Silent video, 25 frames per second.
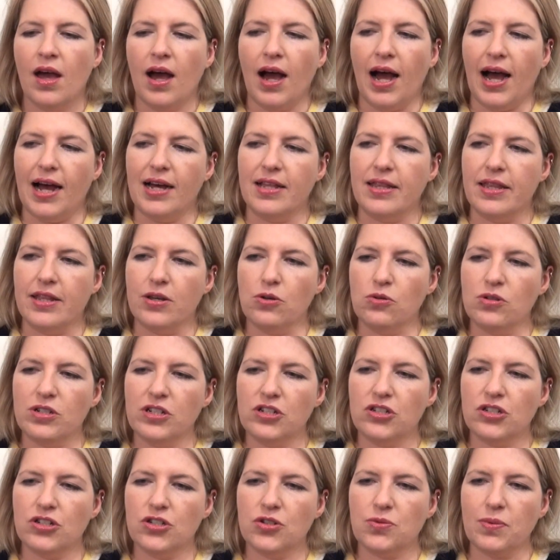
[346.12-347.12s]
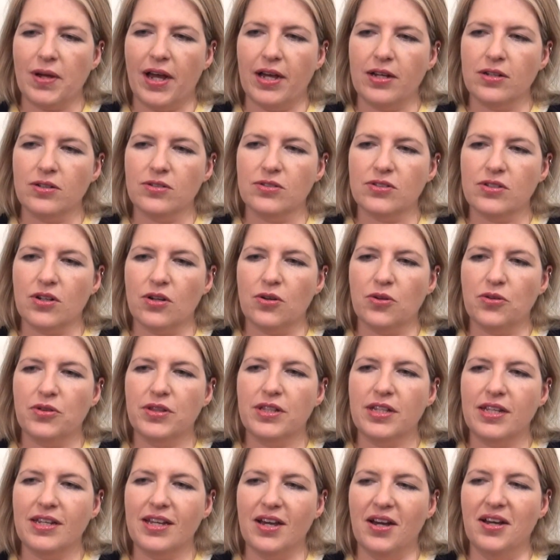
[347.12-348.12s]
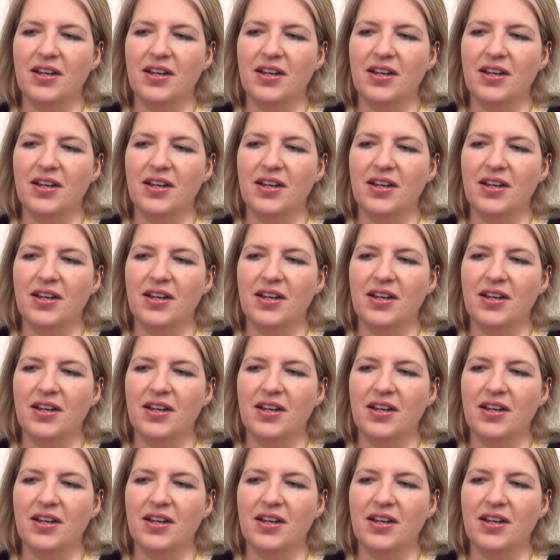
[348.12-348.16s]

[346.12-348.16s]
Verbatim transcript: and the auditions were held on the